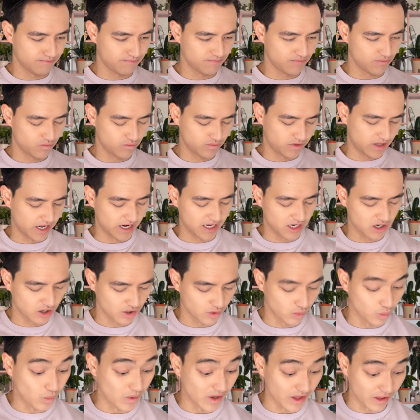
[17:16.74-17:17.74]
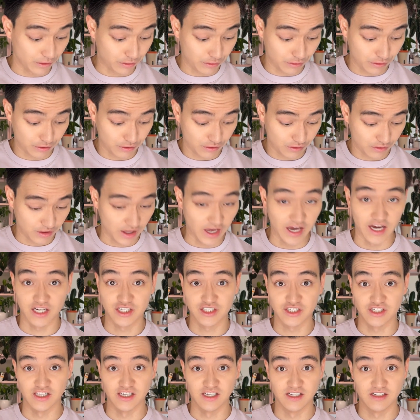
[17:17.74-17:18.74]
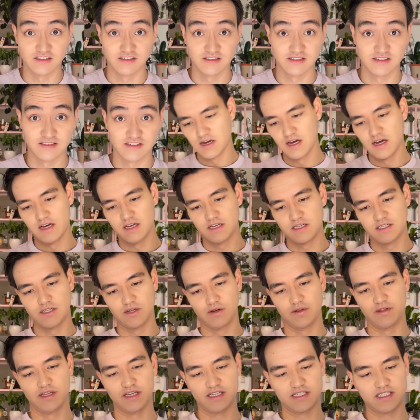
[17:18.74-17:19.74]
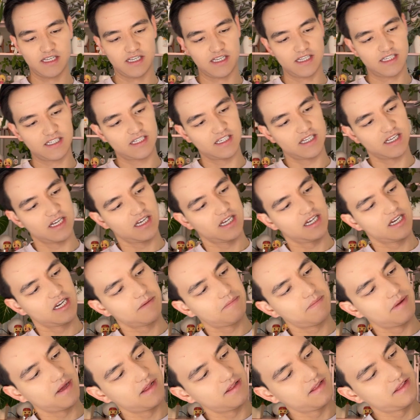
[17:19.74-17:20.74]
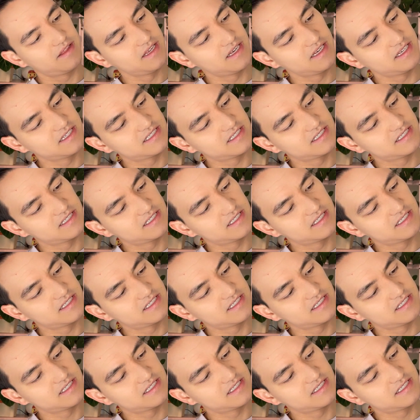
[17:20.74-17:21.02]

that I got it with actually. So this is Nepenthes